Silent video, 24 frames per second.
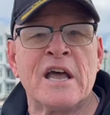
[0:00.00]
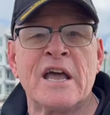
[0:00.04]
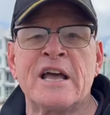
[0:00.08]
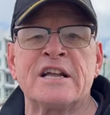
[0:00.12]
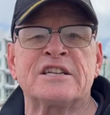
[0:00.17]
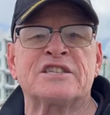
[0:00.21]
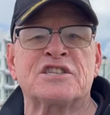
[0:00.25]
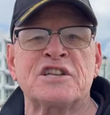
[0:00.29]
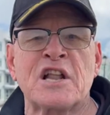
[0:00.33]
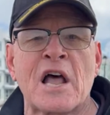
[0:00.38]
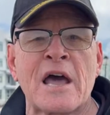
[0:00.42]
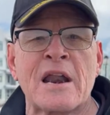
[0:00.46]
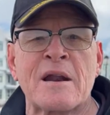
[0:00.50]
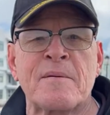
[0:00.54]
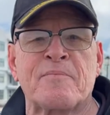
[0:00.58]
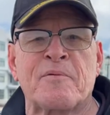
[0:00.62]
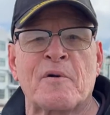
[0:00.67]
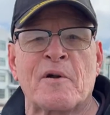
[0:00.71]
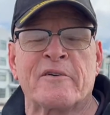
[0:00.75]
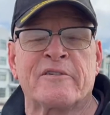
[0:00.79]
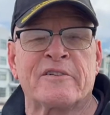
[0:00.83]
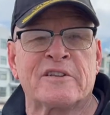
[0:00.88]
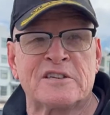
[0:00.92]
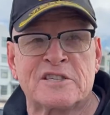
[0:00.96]
It's not a
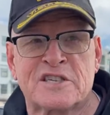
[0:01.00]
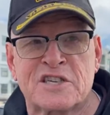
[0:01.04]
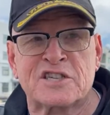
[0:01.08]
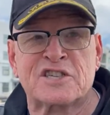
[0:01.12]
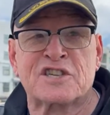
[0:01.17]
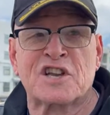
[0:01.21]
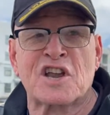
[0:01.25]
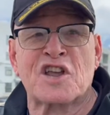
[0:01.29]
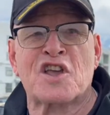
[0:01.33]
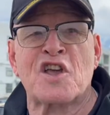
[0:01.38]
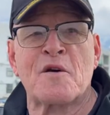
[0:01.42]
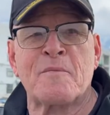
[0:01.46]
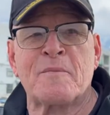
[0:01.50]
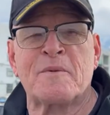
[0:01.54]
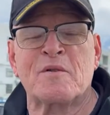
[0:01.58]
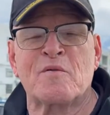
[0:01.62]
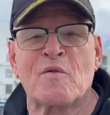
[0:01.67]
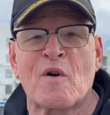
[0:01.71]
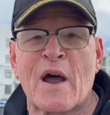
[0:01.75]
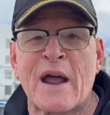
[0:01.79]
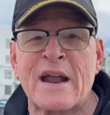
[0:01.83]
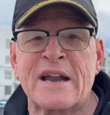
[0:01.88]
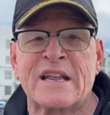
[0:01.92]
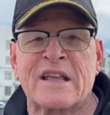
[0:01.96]
privilege. It's a human
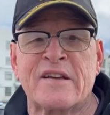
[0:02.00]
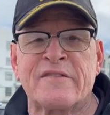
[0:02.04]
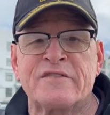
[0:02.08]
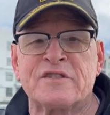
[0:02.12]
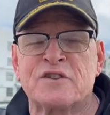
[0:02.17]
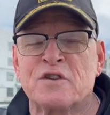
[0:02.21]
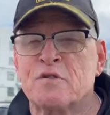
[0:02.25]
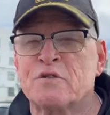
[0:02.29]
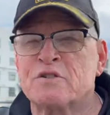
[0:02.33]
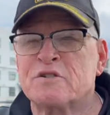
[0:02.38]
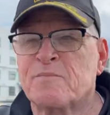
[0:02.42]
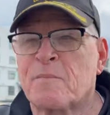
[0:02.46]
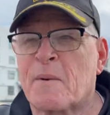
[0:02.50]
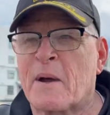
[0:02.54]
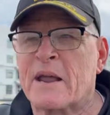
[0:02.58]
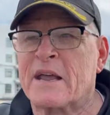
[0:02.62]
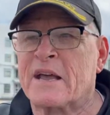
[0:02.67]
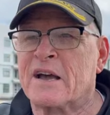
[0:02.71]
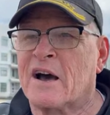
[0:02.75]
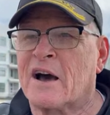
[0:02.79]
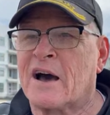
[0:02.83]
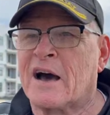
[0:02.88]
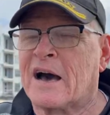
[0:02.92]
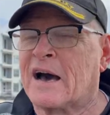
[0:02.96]
right given to us by
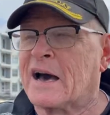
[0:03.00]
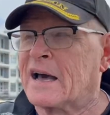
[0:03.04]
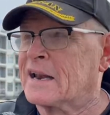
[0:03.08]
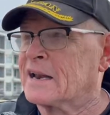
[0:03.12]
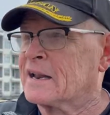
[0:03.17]
God.